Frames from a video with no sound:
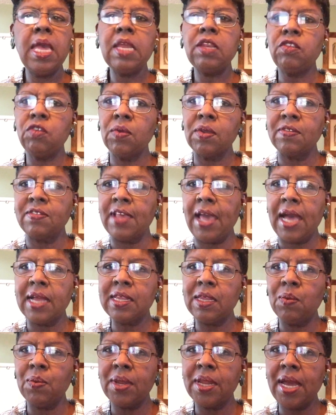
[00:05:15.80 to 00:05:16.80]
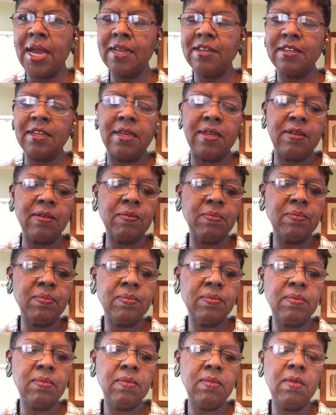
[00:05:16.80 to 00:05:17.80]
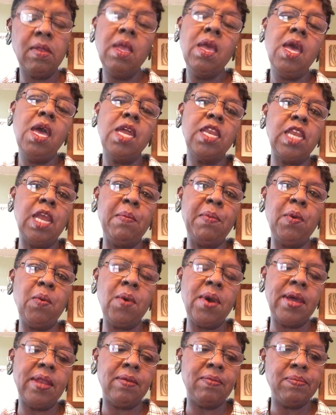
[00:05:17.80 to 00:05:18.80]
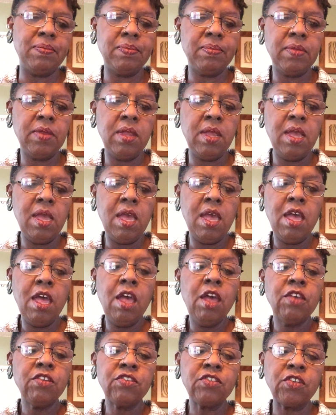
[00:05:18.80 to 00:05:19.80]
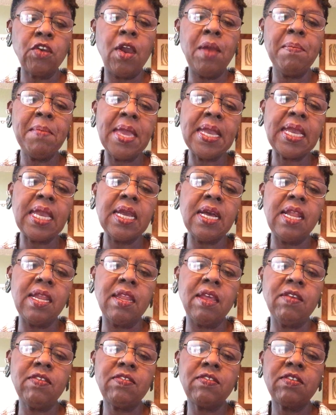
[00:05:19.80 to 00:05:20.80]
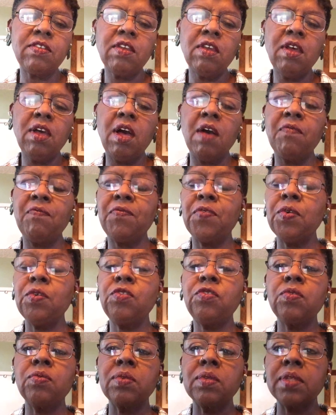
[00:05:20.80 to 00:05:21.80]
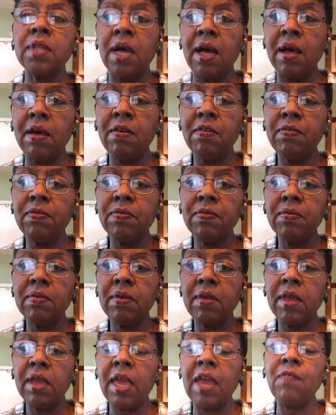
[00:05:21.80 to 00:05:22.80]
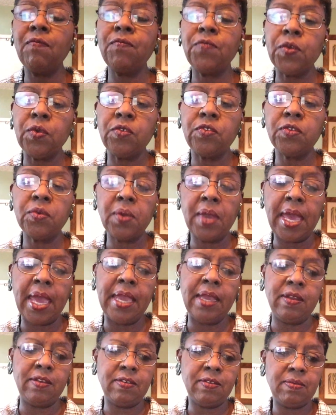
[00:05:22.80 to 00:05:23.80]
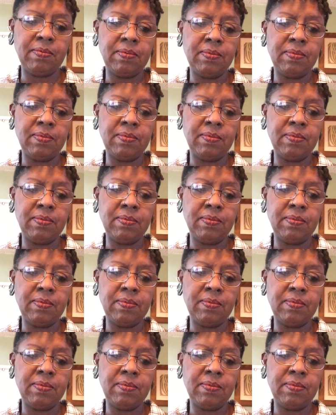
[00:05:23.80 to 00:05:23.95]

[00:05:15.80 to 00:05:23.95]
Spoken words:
Do exactly what I did. Number 1, start making a list of foods you love and foods you hate.